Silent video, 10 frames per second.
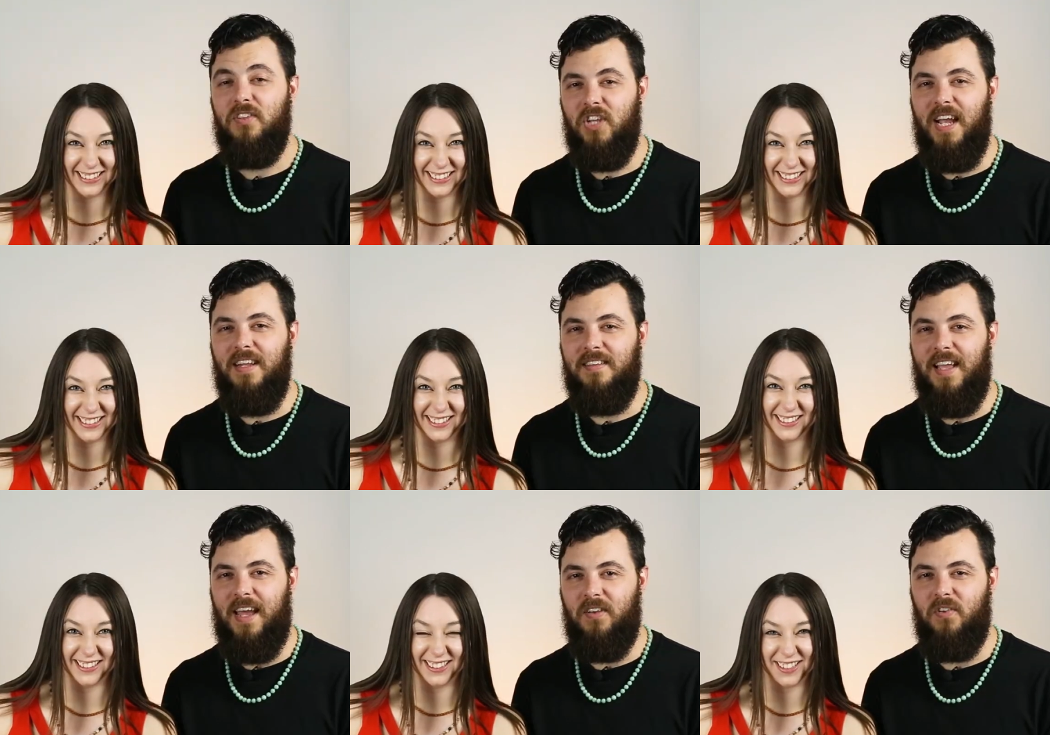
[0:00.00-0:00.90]
Speaker 1: The Chinese
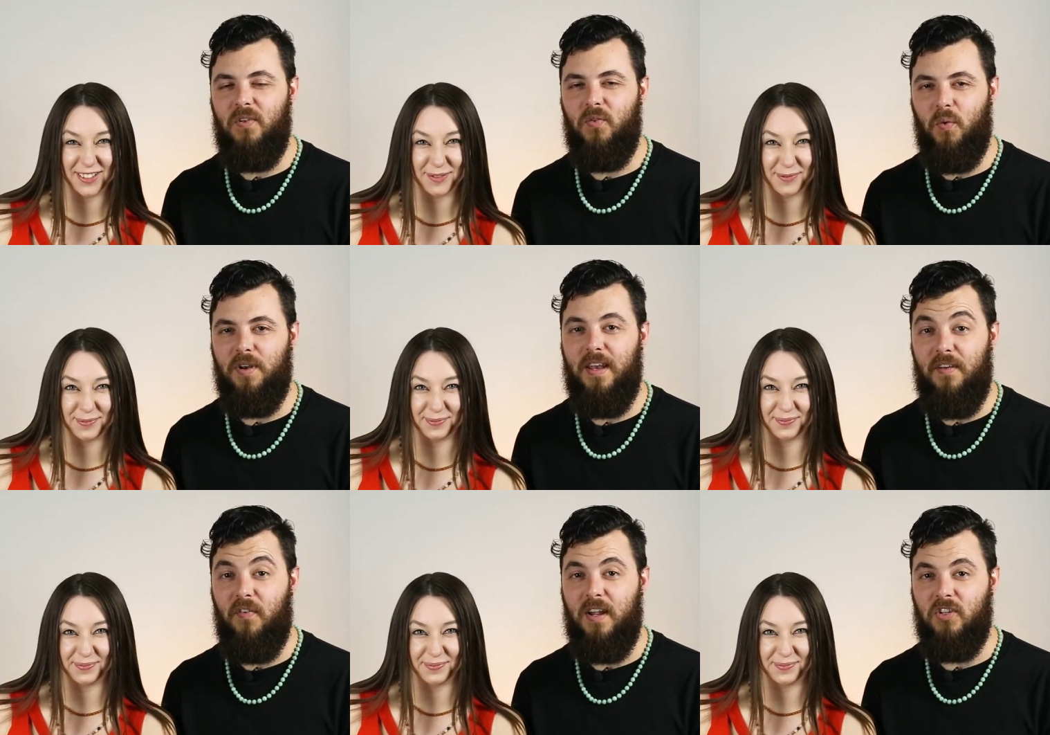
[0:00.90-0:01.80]
attitude toward
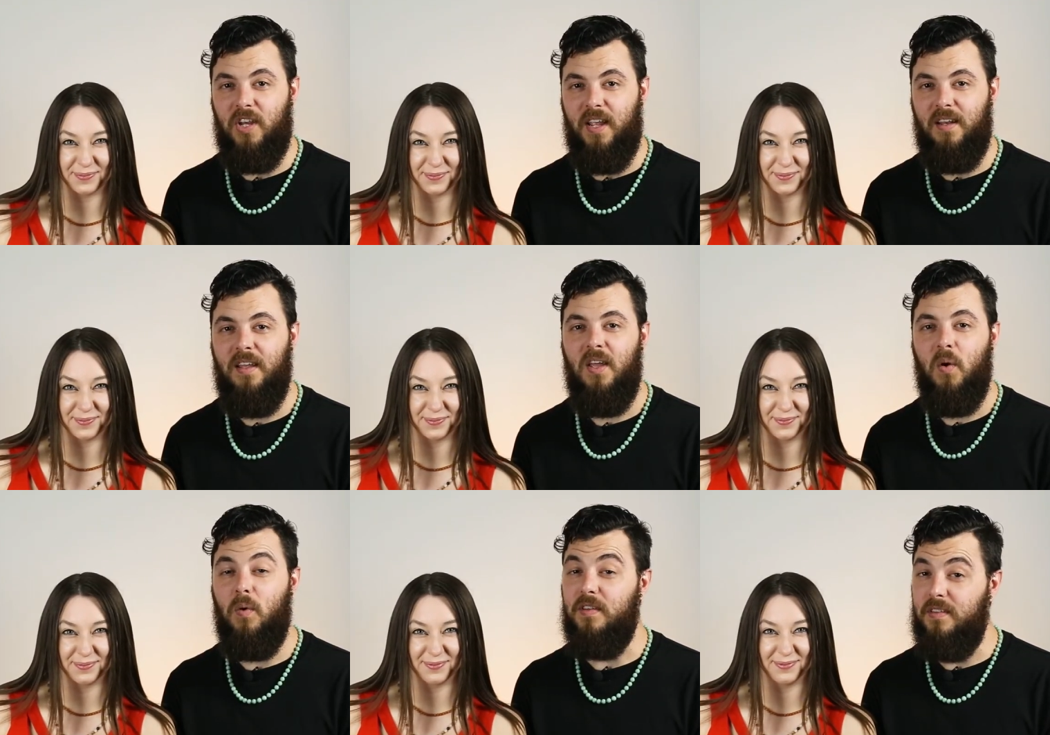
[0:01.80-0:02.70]
nephrite jade
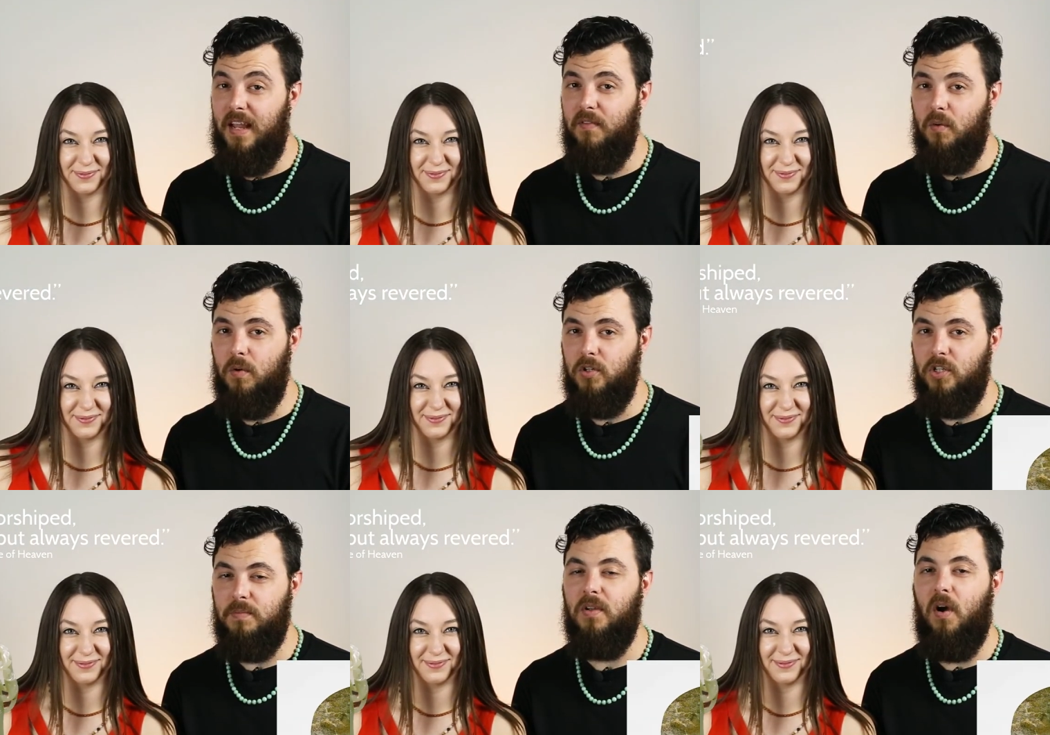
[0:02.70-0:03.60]
was never
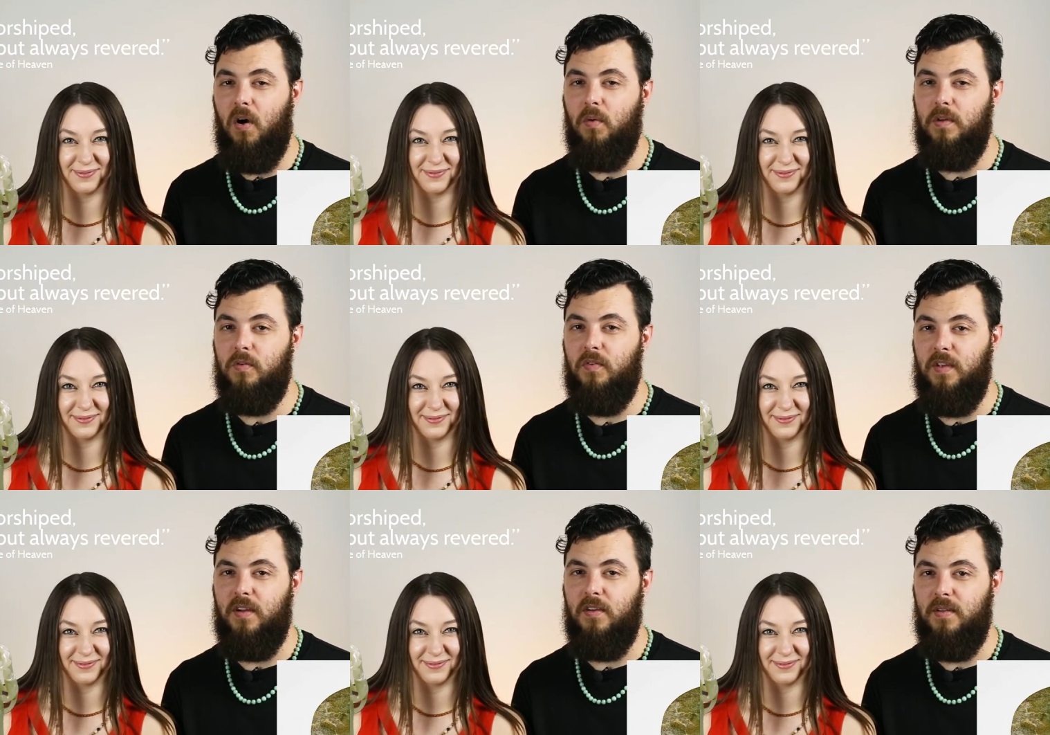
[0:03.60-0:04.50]
worshipped, always
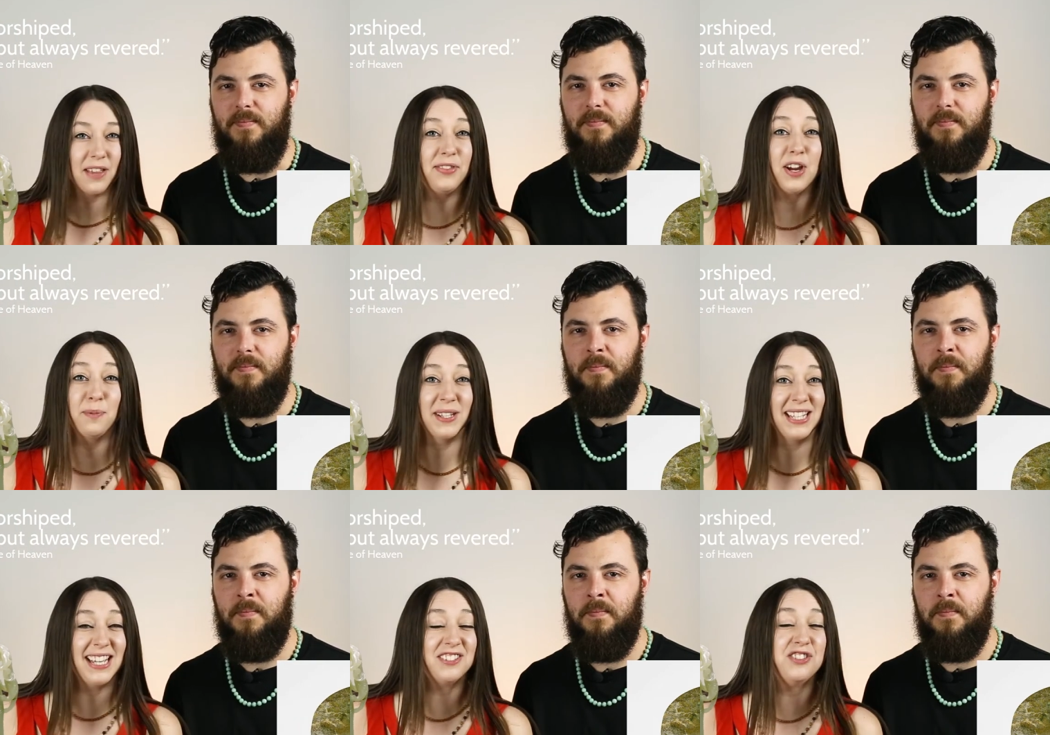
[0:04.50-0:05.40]
revered. There
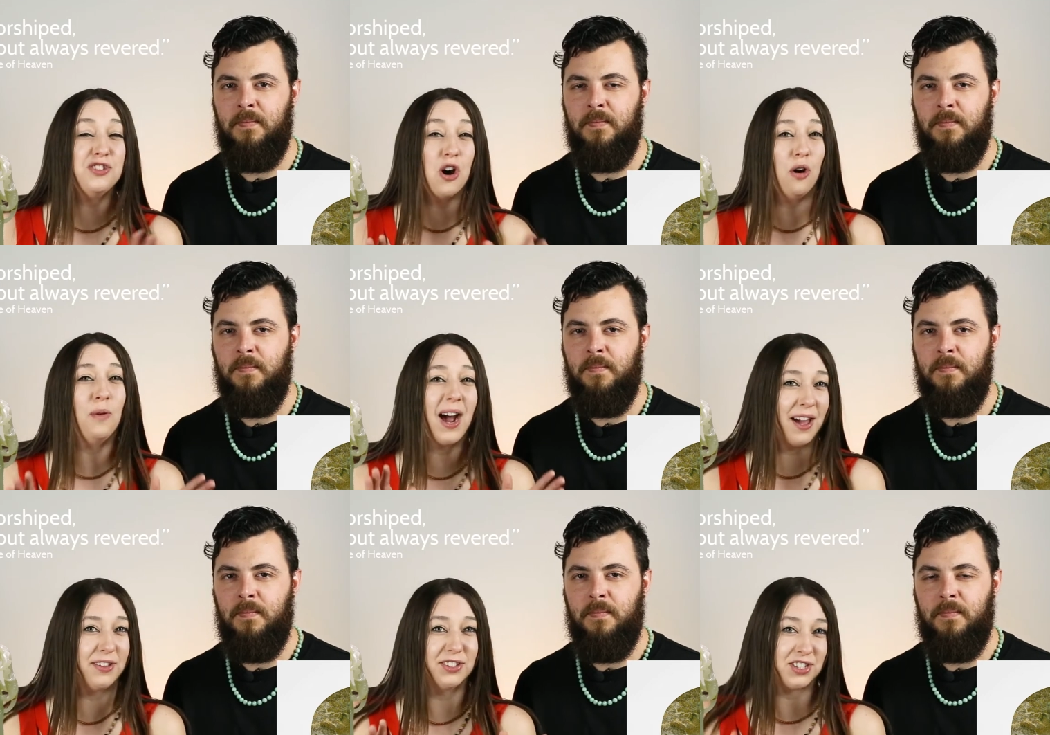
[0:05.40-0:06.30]
Speaker 2: really is no
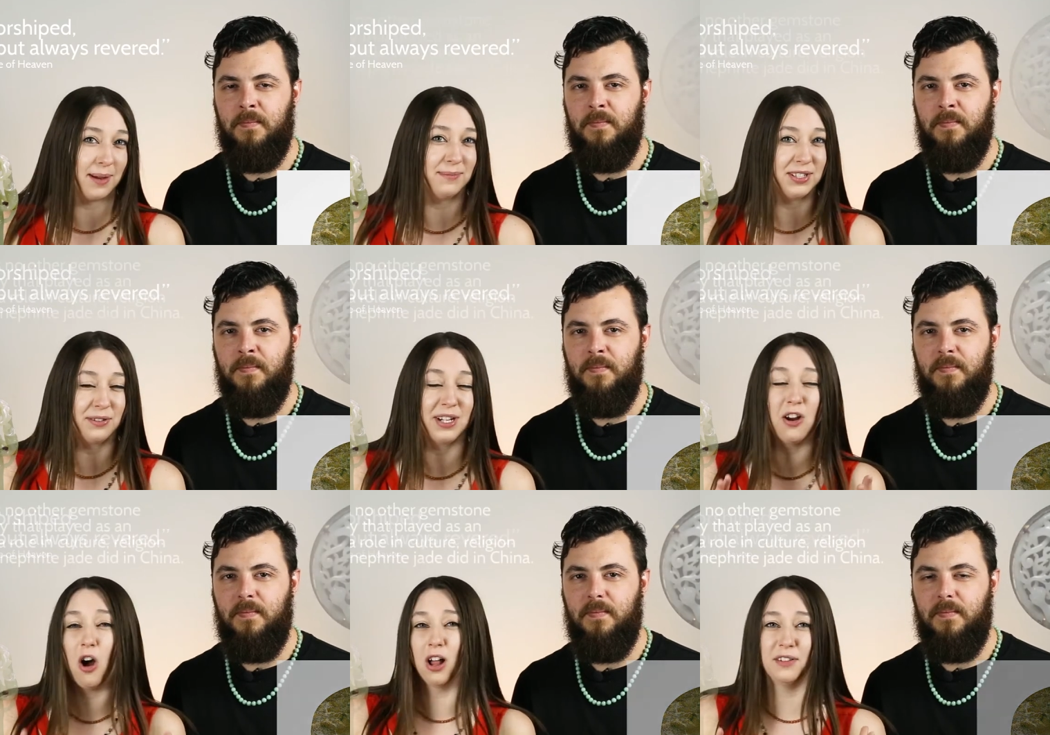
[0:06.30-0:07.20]
other gemstone
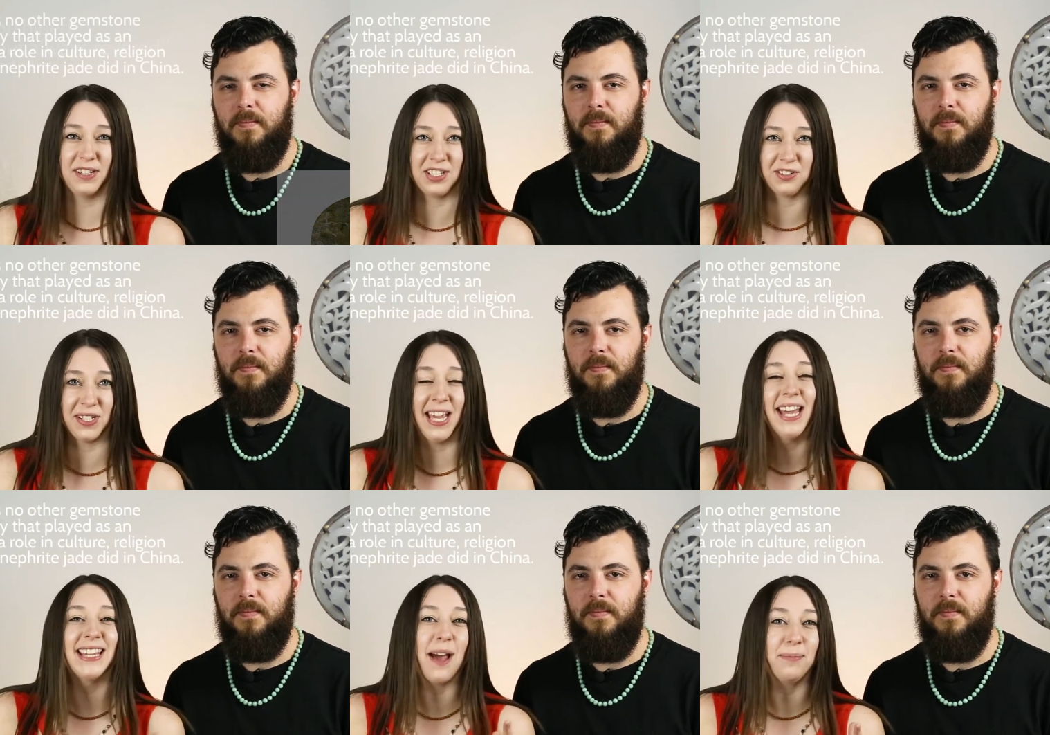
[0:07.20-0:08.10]
in all of history
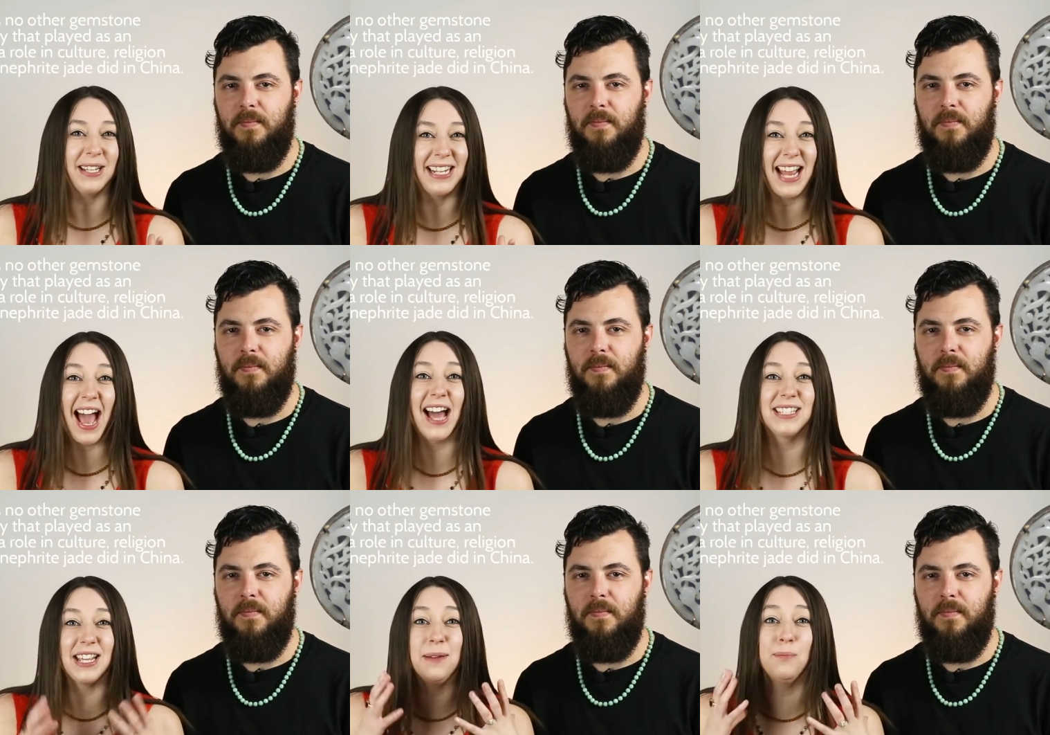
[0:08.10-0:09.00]
that played
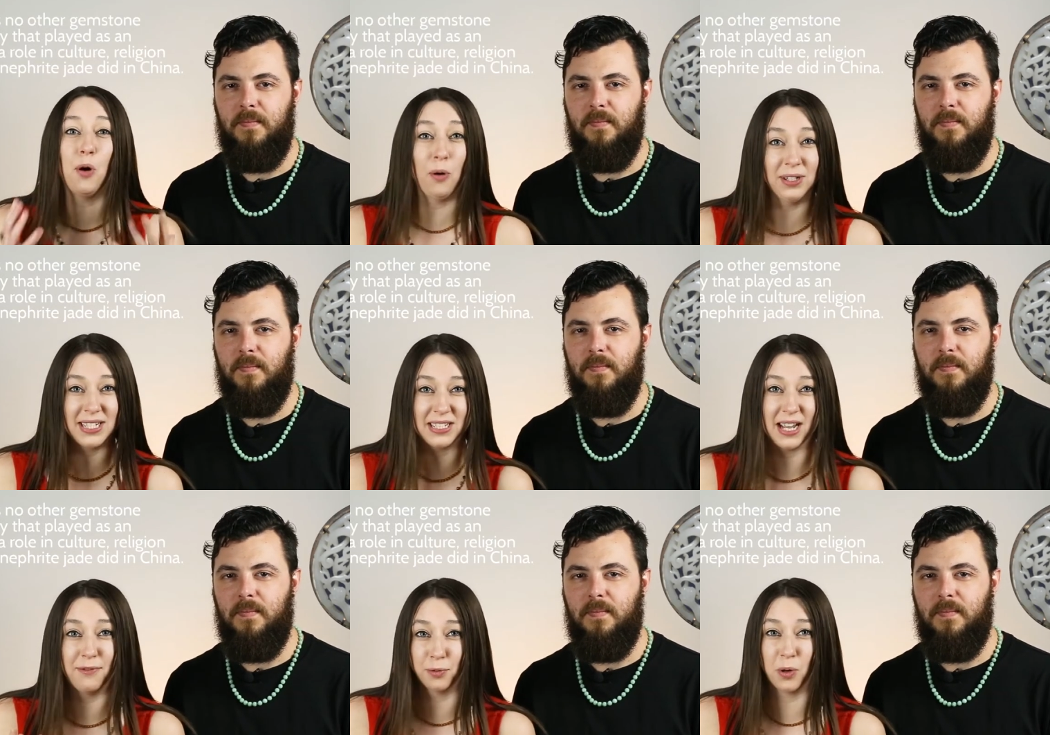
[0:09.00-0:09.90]
as
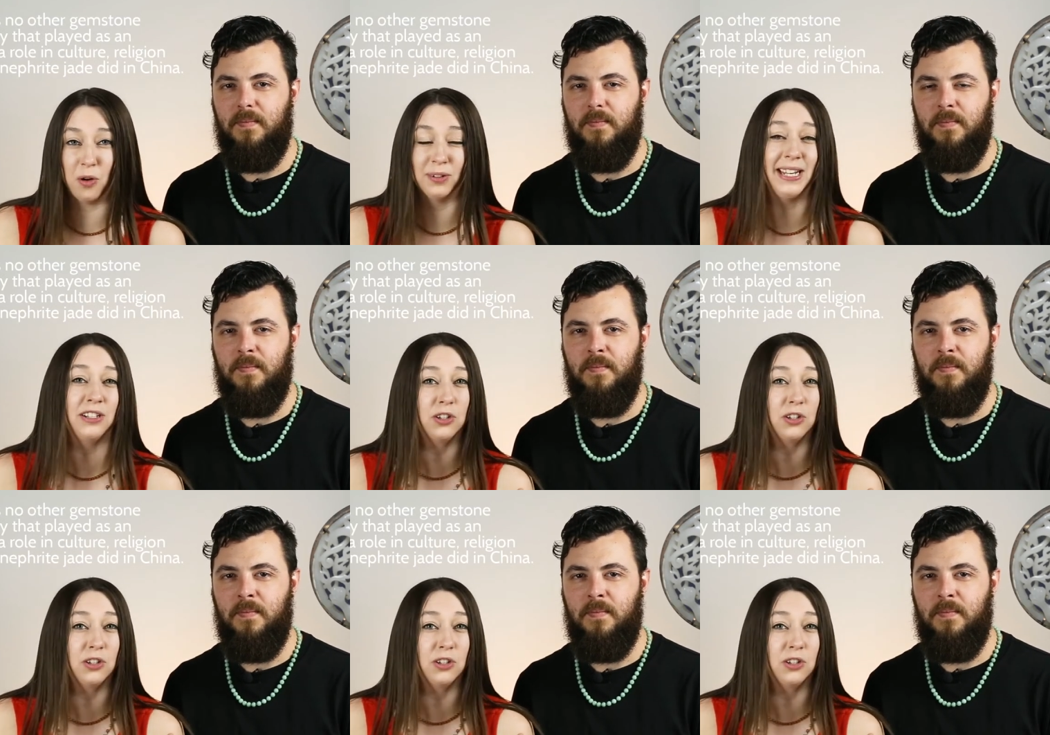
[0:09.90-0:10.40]
important of a role in